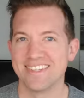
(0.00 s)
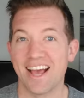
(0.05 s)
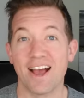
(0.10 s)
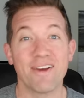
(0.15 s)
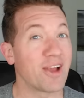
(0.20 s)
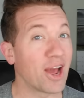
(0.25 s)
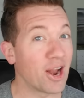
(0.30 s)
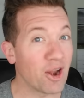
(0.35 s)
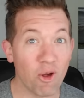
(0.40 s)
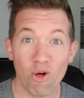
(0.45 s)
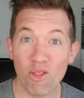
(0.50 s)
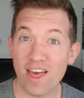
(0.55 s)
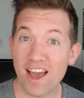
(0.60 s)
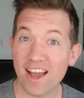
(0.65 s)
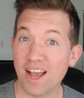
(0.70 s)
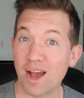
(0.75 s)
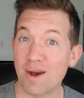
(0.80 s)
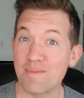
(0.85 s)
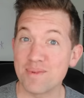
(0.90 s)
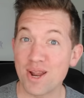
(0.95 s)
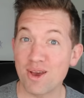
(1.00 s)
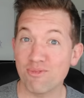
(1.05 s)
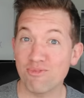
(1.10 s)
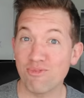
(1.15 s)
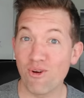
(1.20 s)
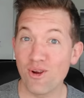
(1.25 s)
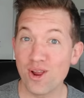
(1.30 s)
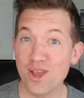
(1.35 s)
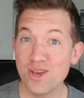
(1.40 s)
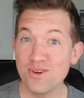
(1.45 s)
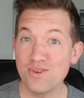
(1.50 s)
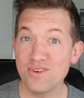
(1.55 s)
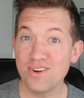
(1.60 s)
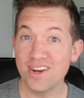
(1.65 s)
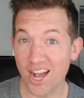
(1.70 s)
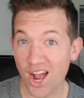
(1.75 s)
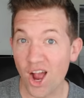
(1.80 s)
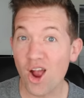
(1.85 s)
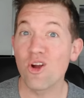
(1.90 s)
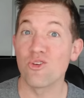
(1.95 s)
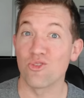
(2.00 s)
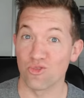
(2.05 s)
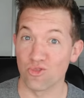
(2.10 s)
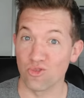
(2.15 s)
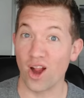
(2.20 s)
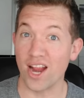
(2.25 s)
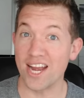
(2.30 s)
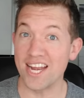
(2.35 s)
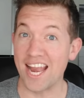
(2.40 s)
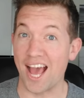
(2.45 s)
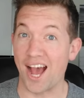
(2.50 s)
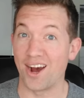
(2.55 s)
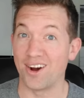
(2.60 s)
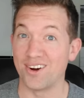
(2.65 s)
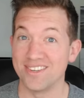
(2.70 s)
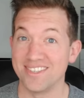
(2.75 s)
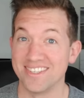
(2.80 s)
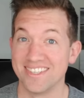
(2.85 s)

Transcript: I've got all that coming up for you right now.